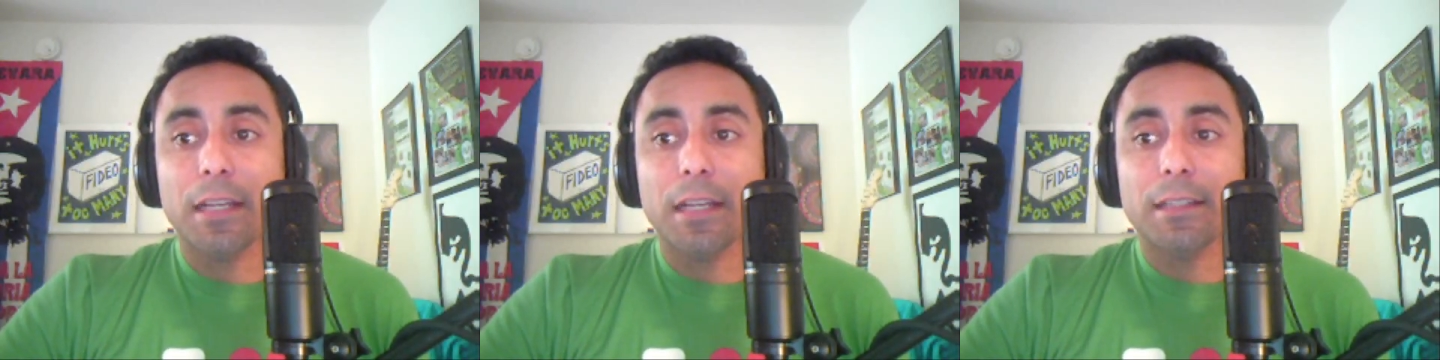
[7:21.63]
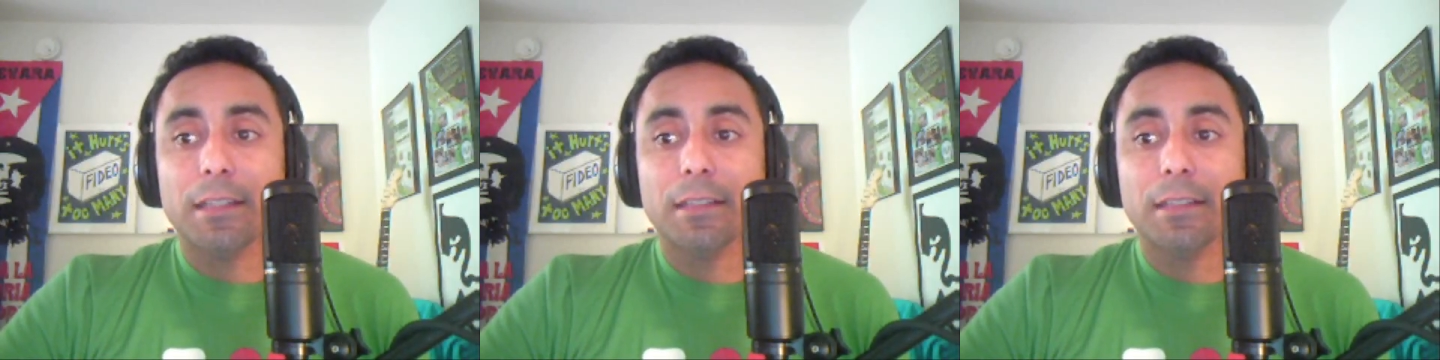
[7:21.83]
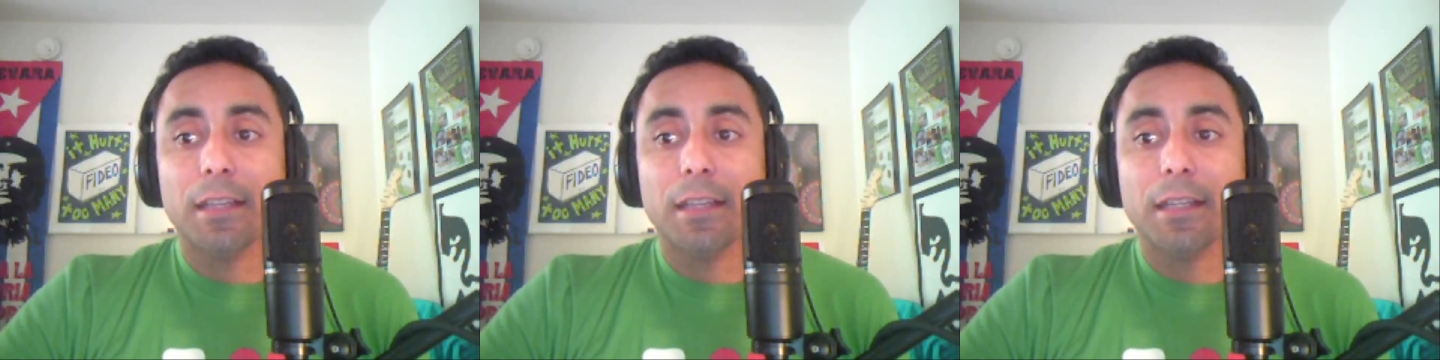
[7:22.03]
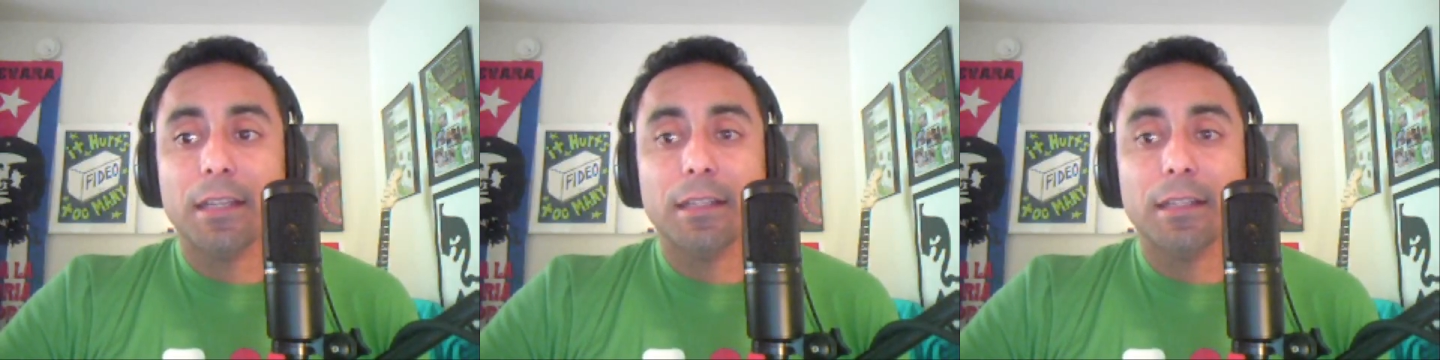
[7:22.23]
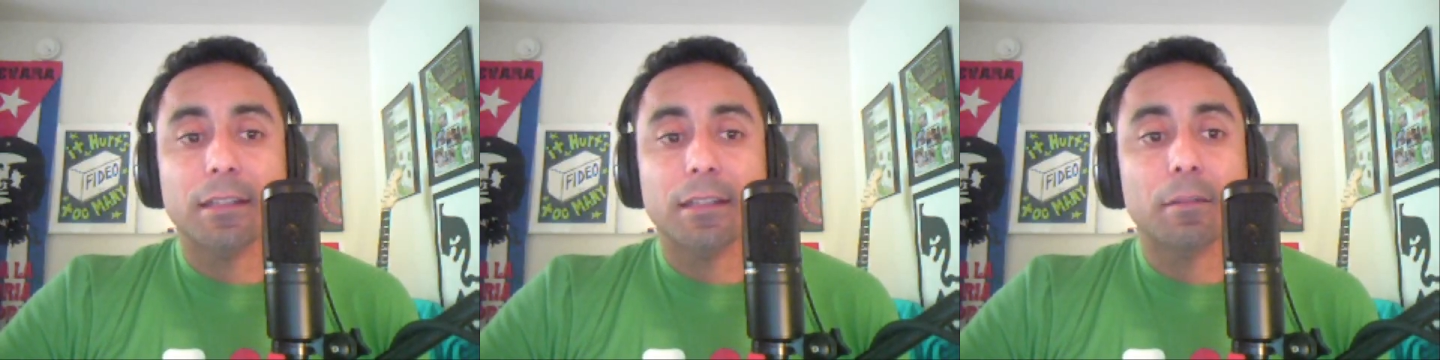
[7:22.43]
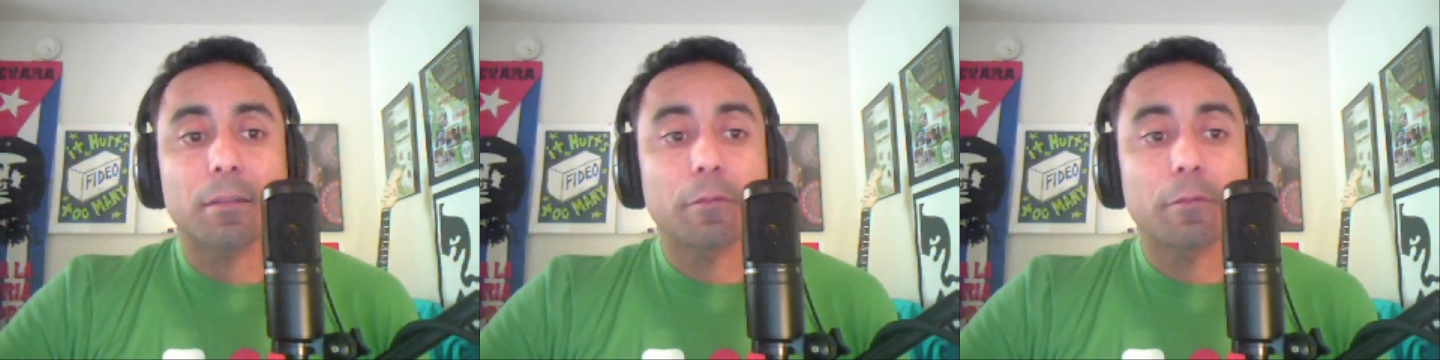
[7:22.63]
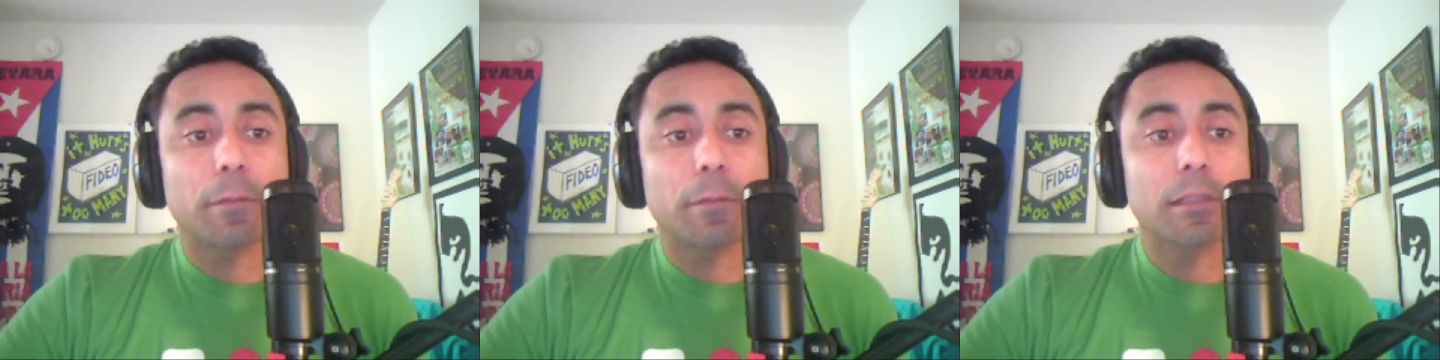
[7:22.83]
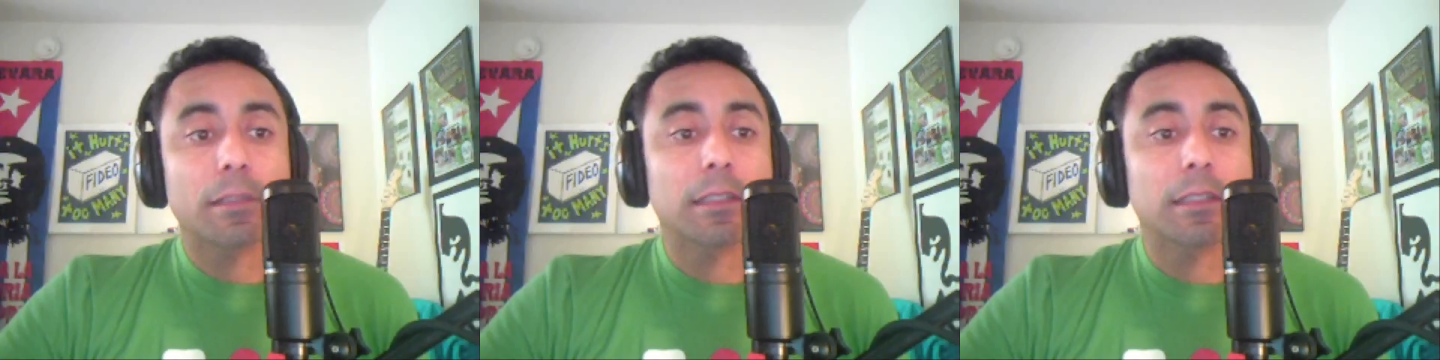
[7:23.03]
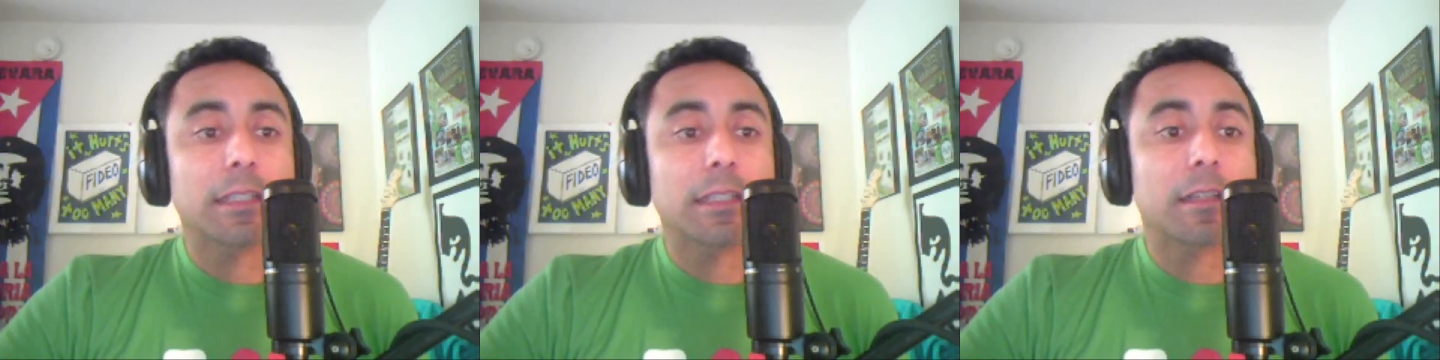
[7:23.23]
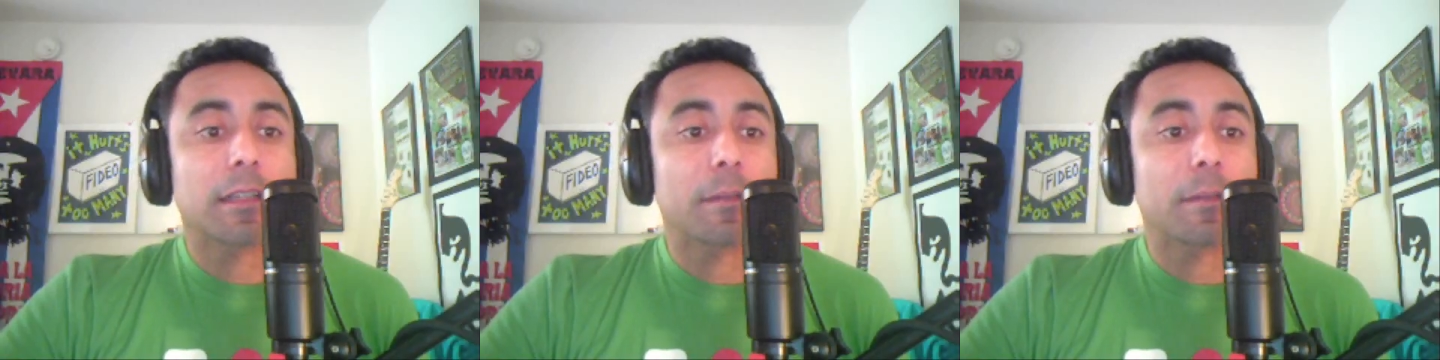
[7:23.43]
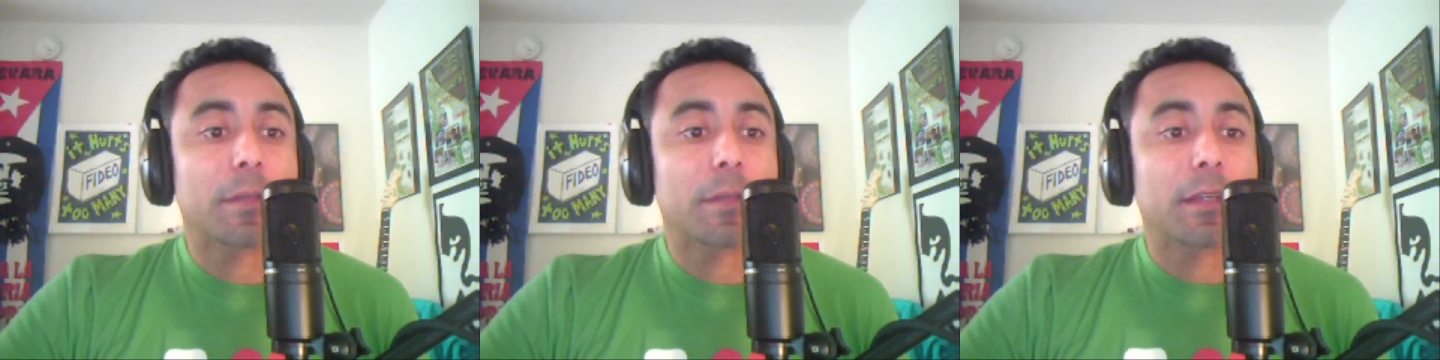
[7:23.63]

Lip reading: to say, and we'll put the link up.